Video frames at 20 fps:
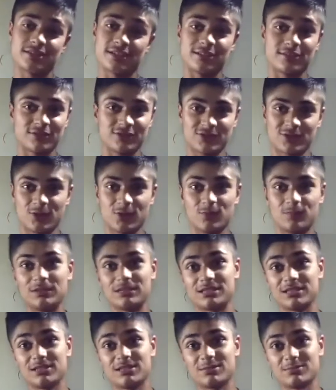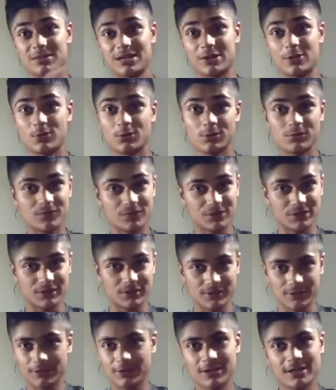telescope because in my old
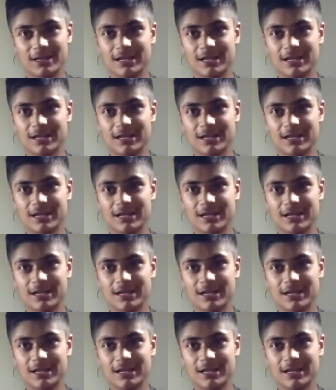video